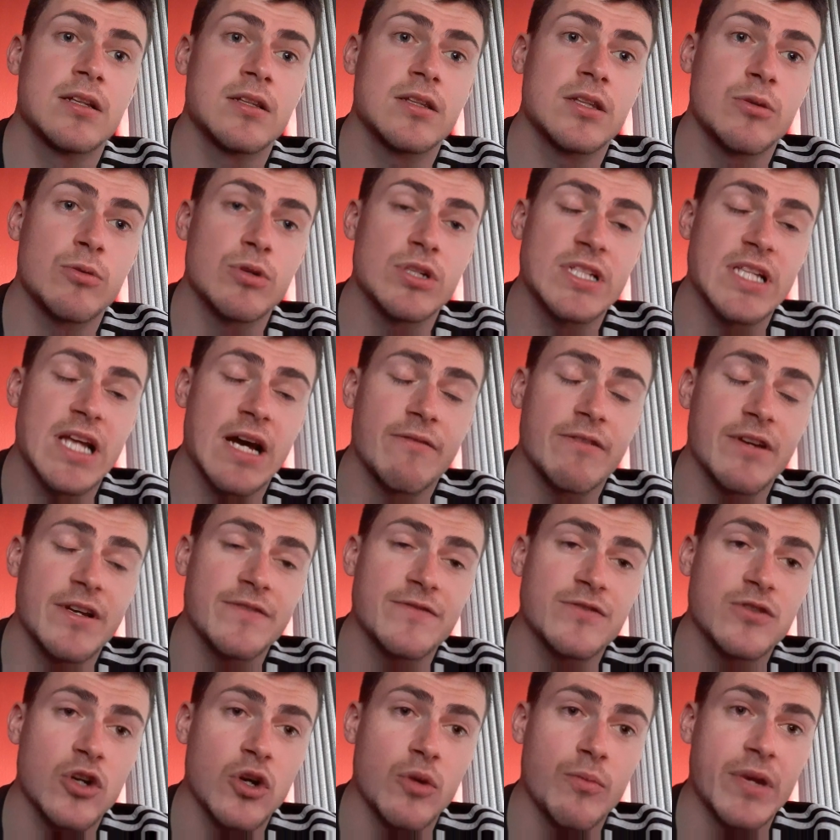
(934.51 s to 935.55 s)
There was
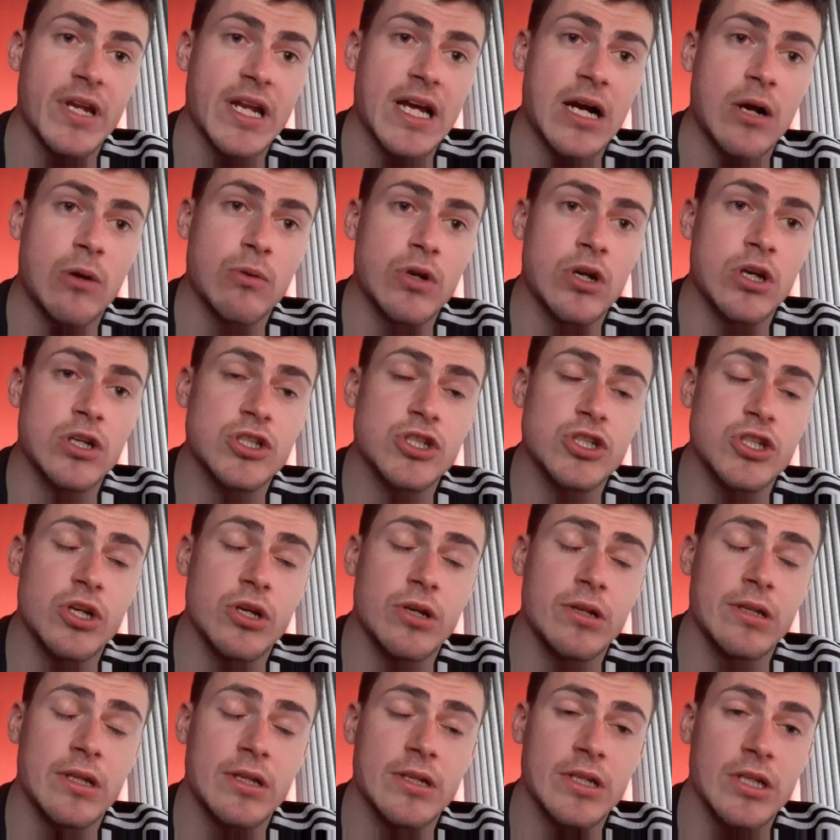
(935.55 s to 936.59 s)
narratives coming out not so
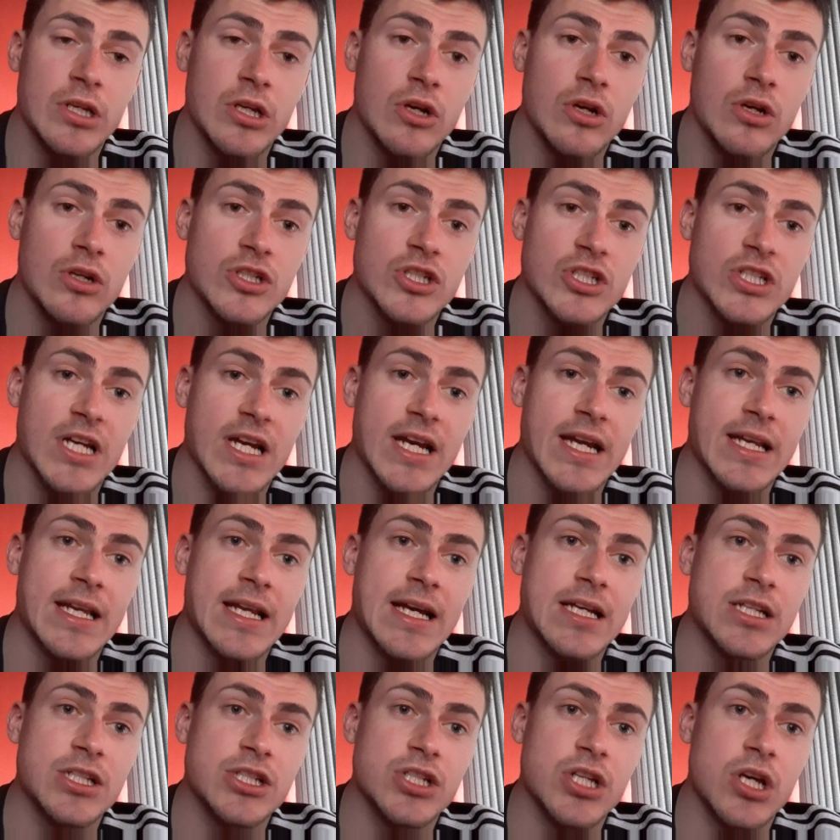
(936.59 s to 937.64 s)
long ago saying
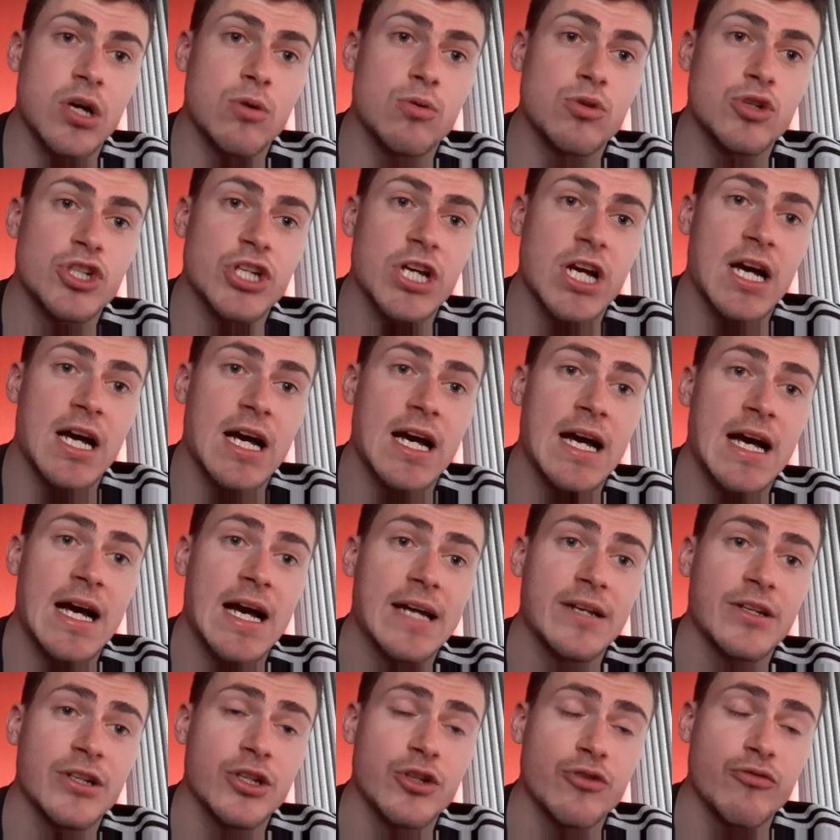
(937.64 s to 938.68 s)
that Solskjaer
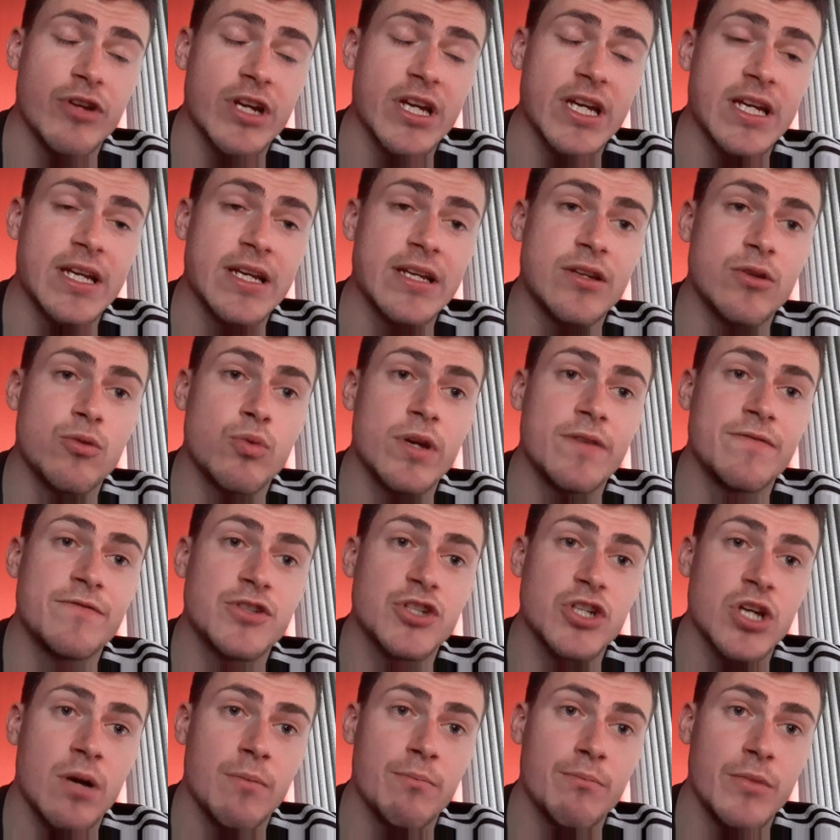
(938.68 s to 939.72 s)
had agreed with
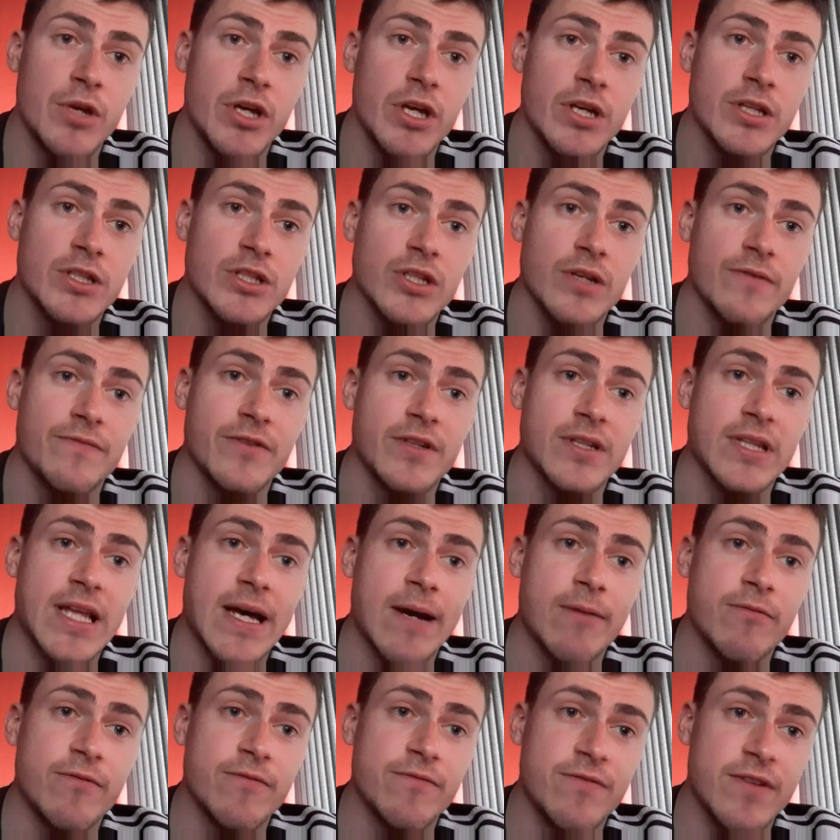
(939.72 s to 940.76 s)
John Murtough and
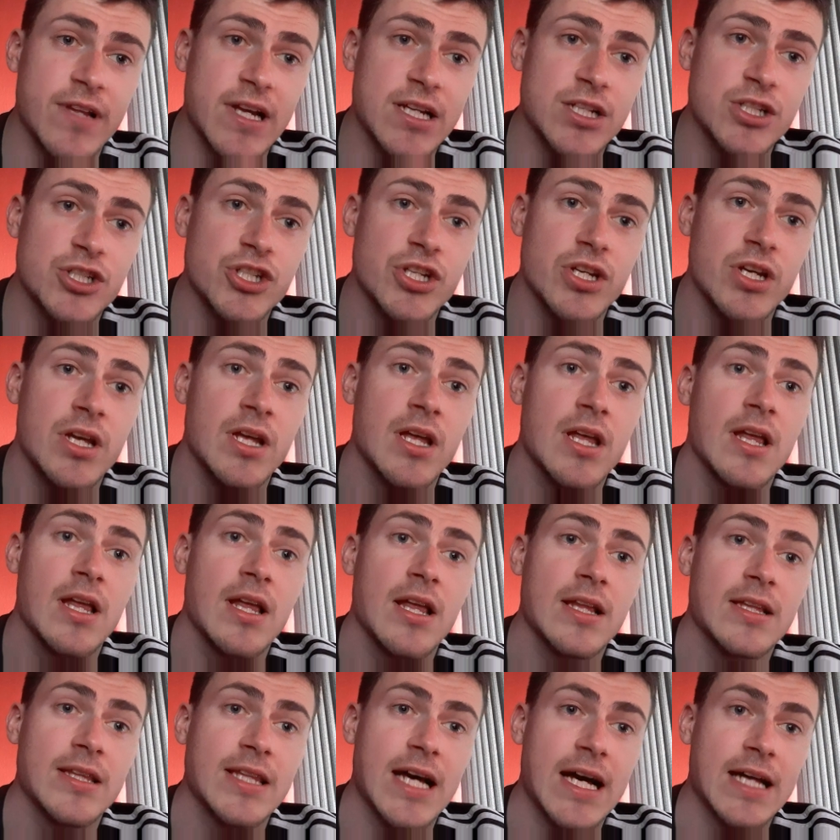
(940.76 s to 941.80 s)
Darren Fletcher
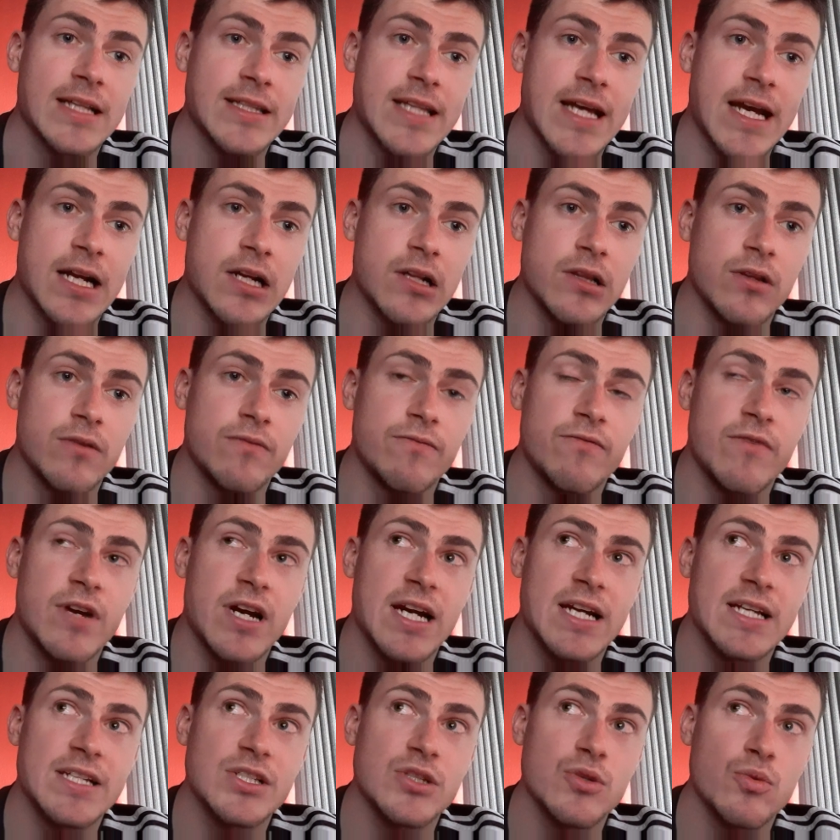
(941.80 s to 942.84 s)
that Declan
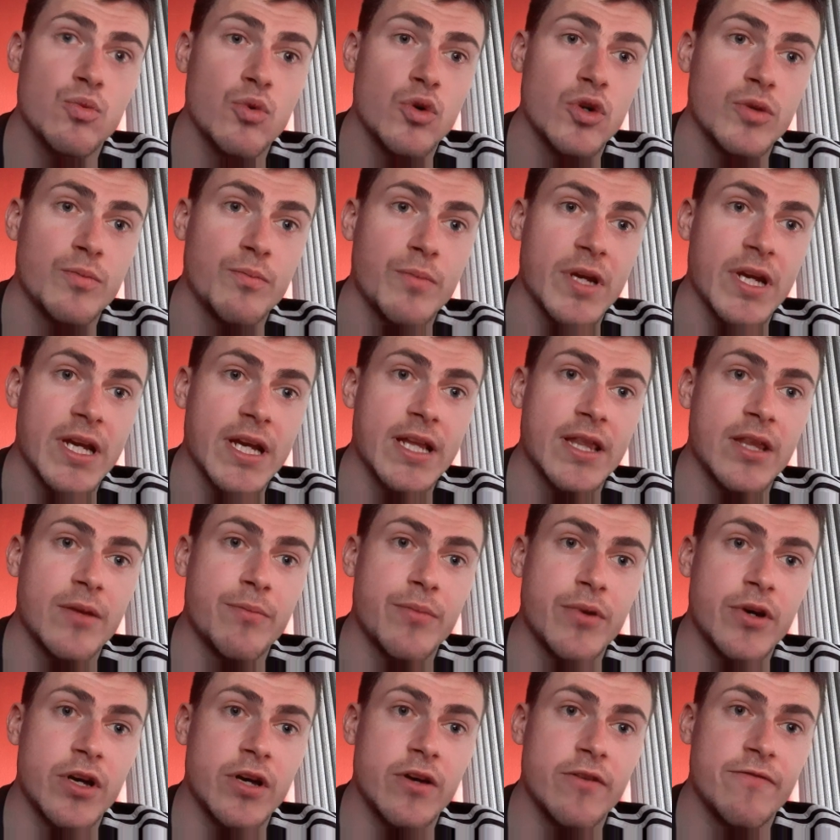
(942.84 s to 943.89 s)
Rice would be the
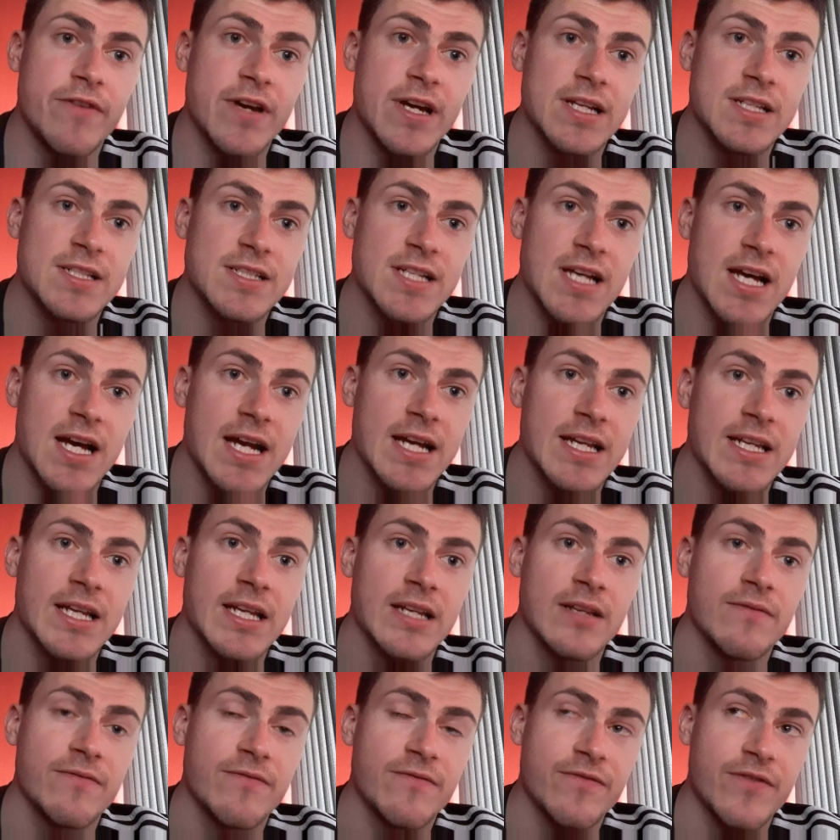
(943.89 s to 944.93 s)
perfect
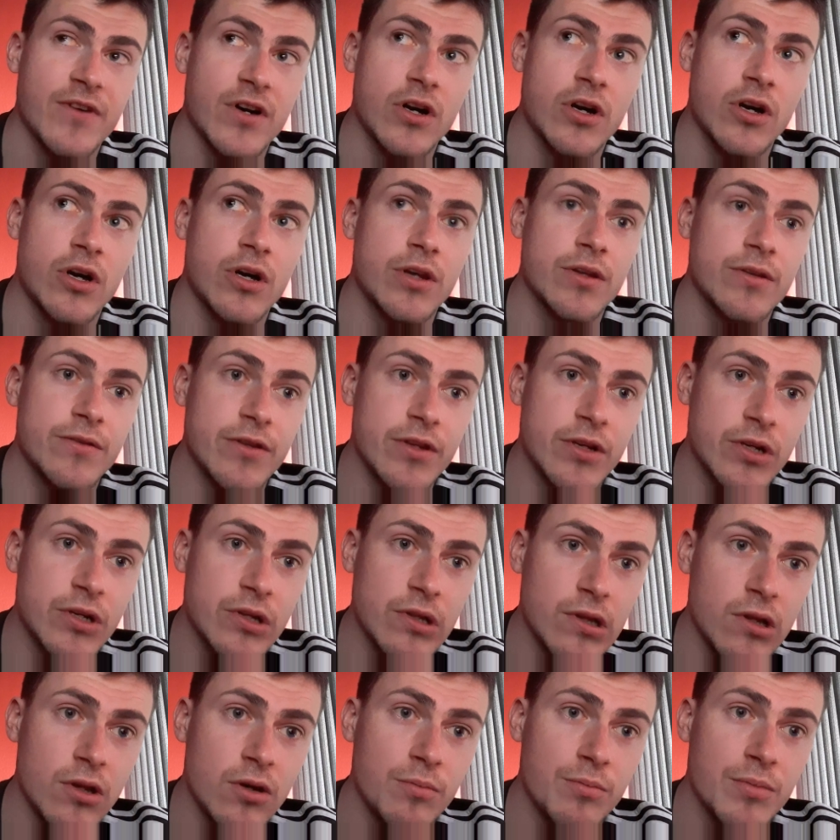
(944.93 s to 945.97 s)
signing for the
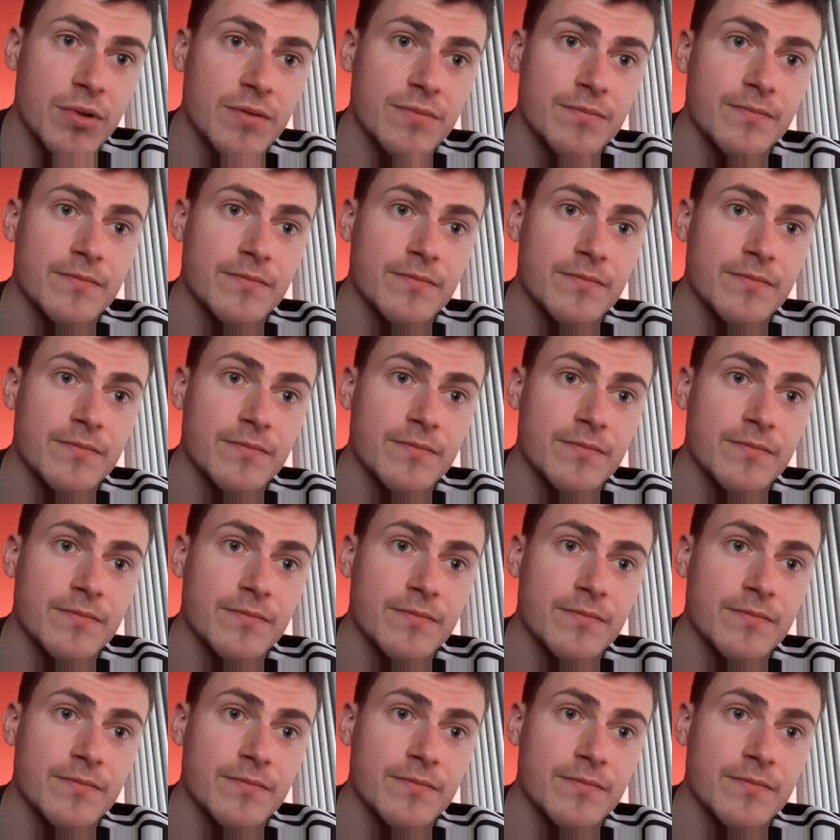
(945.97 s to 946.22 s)
club.